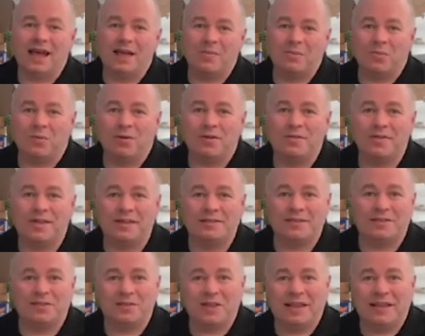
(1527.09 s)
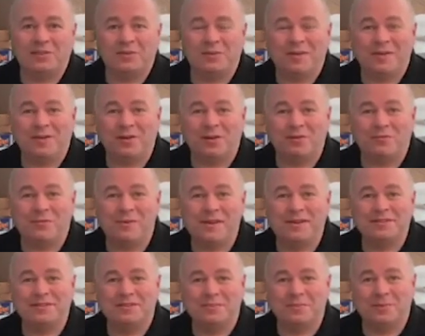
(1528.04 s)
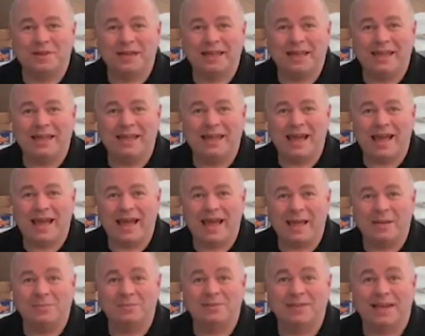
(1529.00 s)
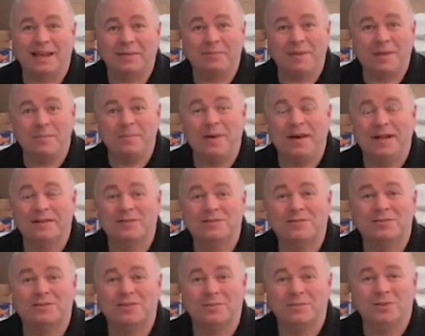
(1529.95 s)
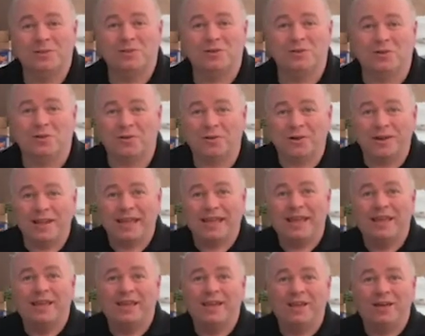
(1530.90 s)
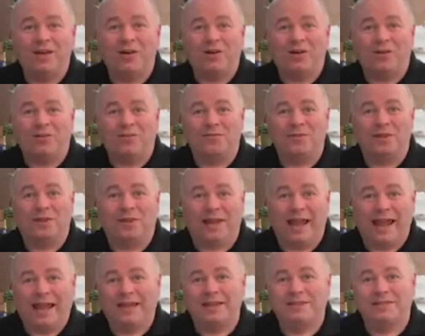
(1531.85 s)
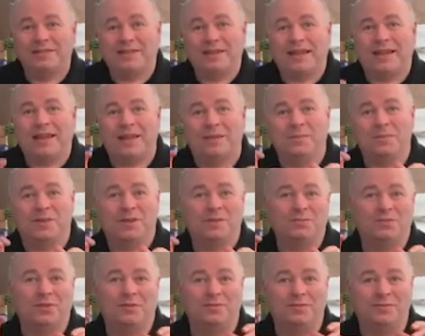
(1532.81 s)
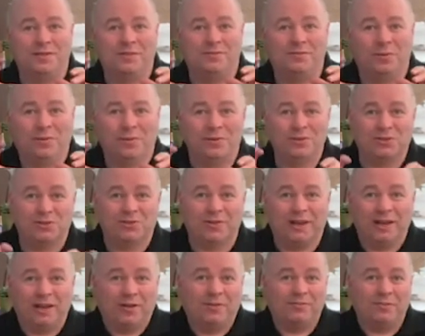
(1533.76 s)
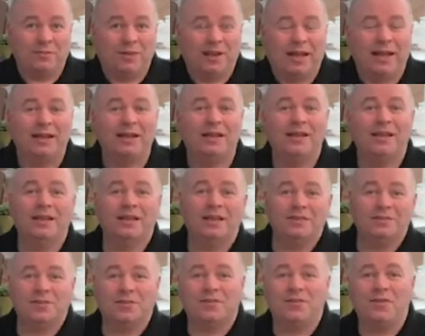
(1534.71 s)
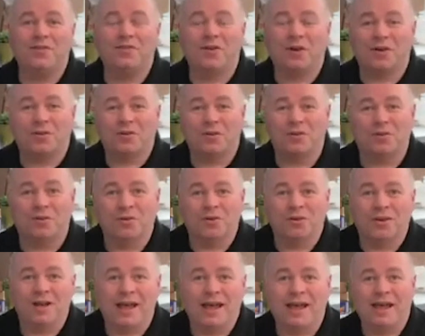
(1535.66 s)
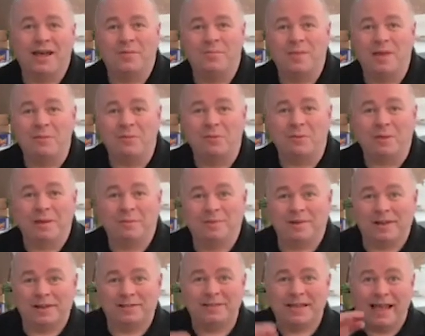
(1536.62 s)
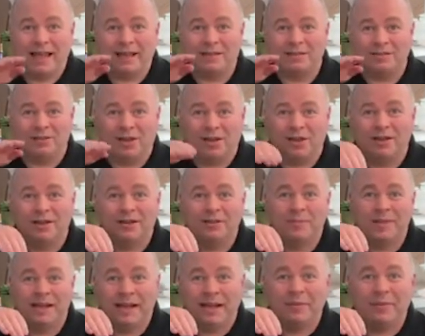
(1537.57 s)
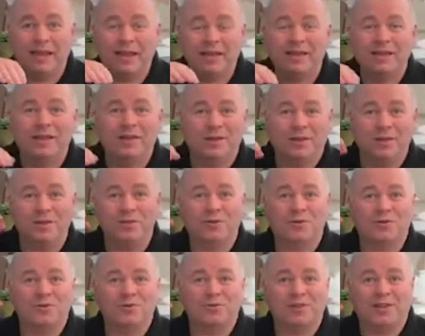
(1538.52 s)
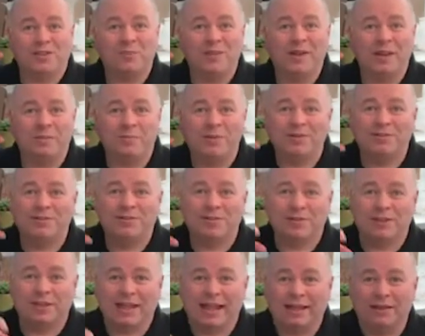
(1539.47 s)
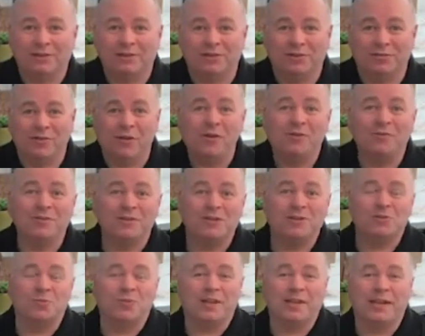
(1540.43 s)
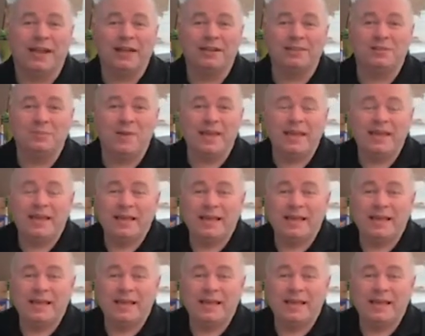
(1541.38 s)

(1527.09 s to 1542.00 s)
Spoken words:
one of the things is that we've got a reasonably tight beam pattern, so the majority of the light comes obviously forward straight out from the light. So if you've got your beam or beam plus angled down a little bit anyway, you're transmitting most of the light onto the road, which is where you need it to be,